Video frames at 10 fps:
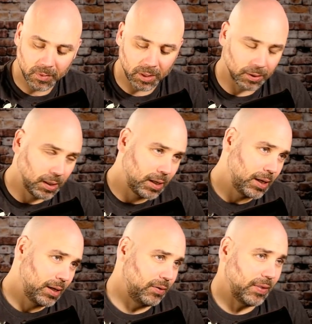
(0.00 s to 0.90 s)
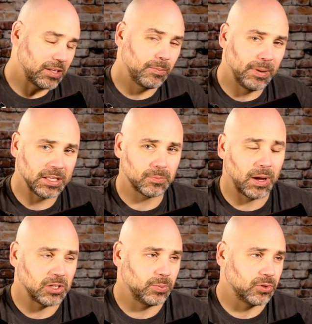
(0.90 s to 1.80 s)
I think that's the best
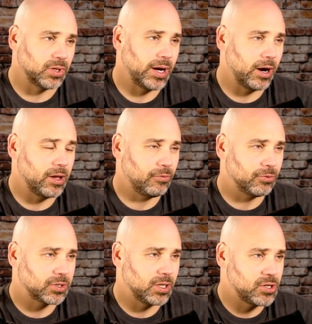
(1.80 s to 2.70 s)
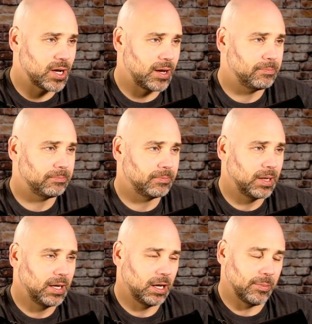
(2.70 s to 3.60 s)
possible scenario for CJ.
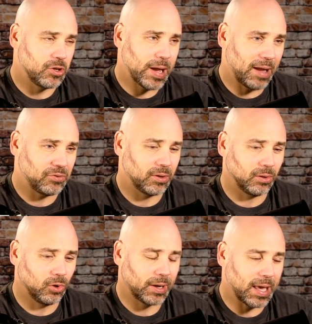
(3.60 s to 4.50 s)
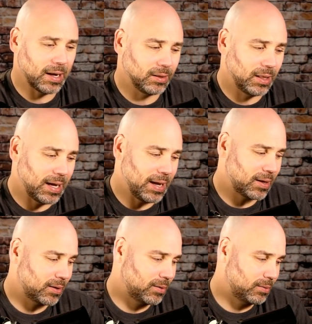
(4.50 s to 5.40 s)
I mean, you have to look at it
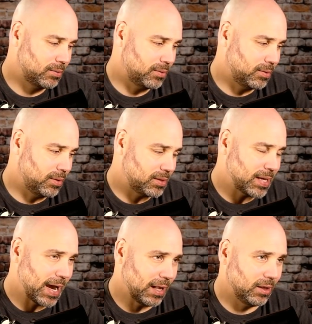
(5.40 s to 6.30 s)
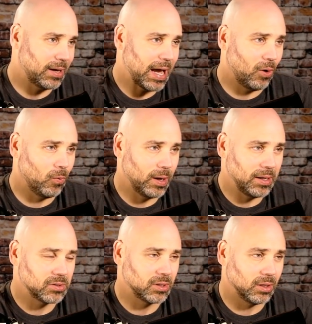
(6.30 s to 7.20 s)
like the talent
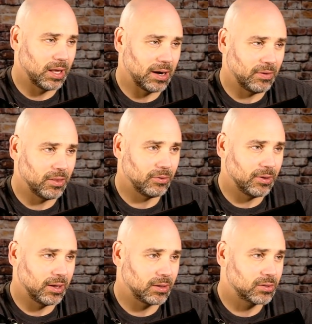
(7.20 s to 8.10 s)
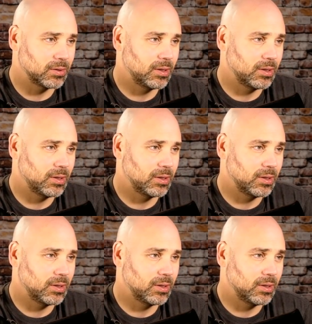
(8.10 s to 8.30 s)
outweighs a lot of other things.